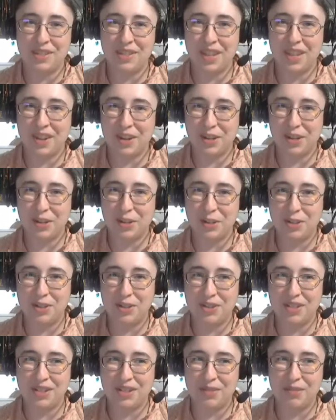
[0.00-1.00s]

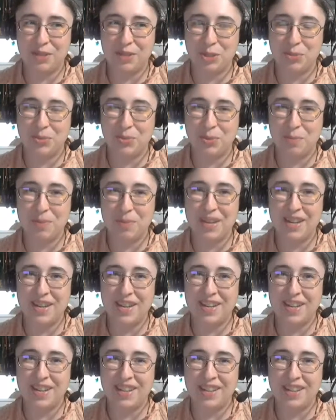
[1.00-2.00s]
characters in visual
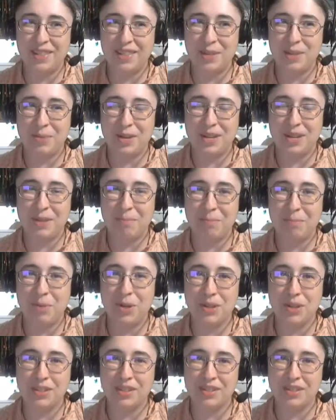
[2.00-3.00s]
media. They were in
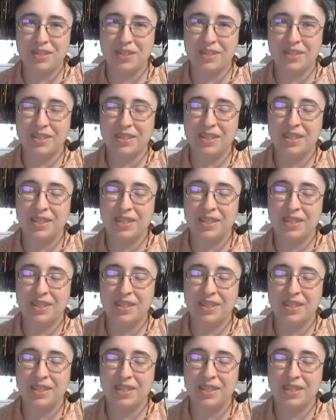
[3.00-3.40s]
books.